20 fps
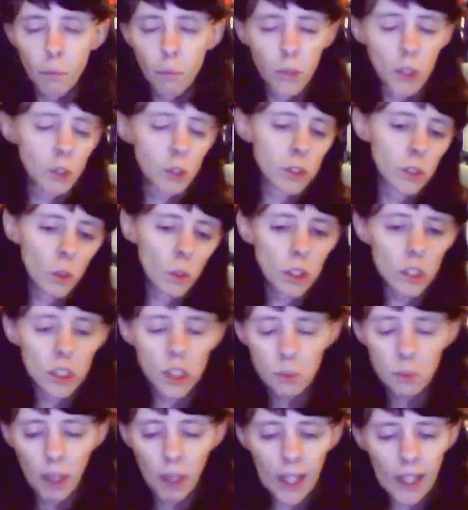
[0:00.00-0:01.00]
We used to
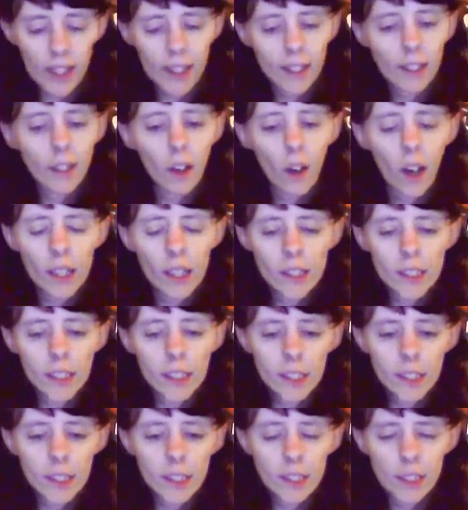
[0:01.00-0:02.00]
watch it back in the
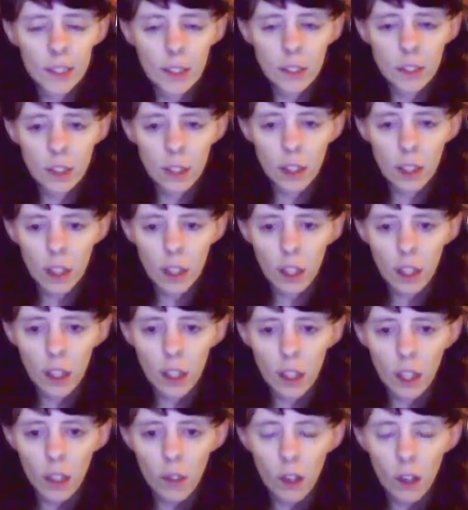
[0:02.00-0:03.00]
90s, and
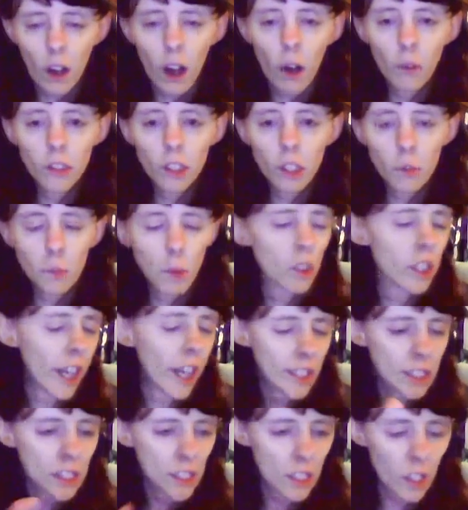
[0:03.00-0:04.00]
well, I was only born in
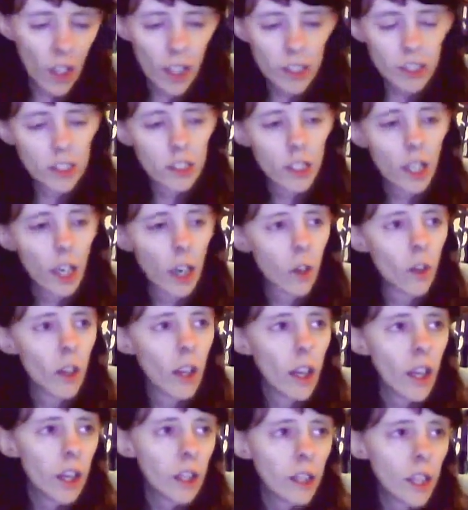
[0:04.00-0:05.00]
89, so
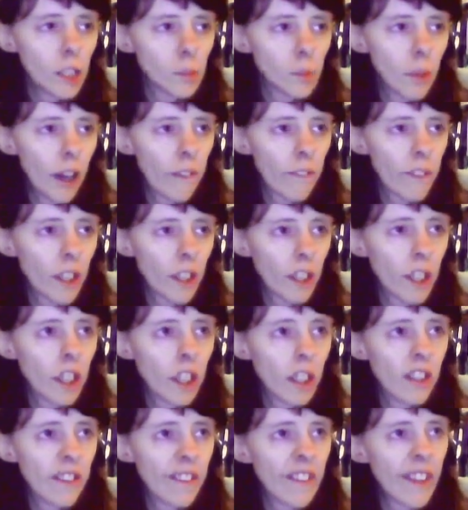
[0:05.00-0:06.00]
yeah, it's about
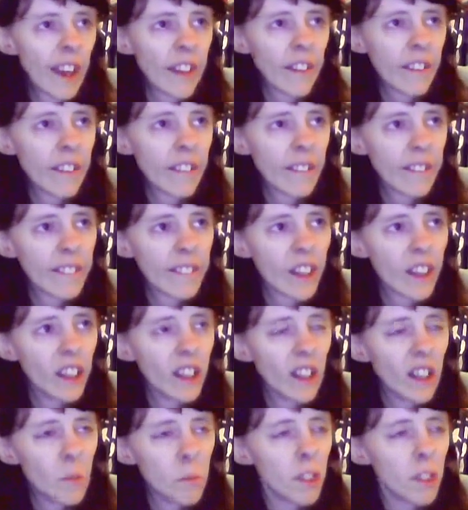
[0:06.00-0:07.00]
the late
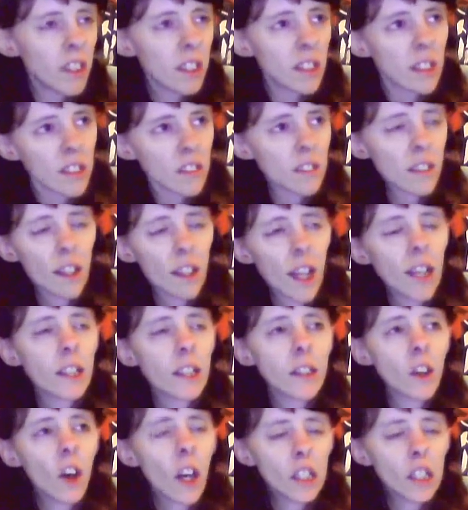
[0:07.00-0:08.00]
mid to
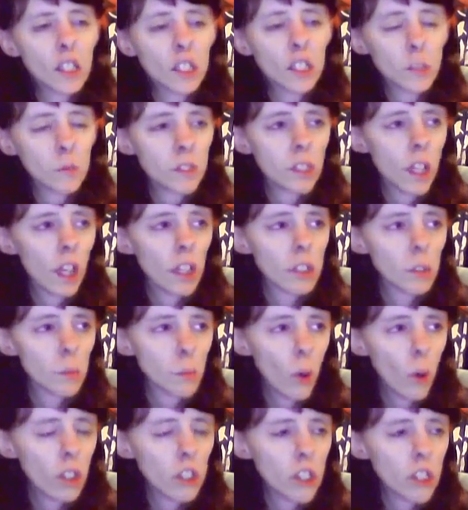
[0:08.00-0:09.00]
late 90s we started
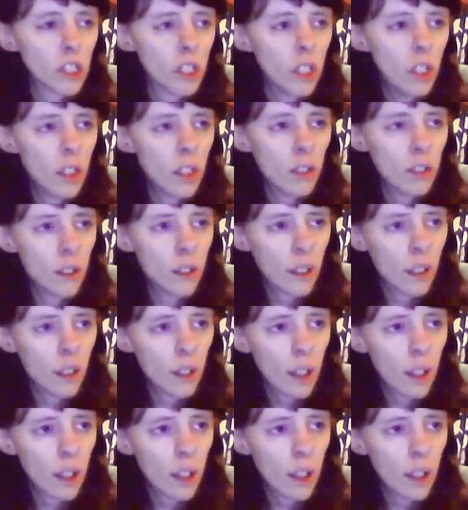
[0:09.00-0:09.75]
watching it,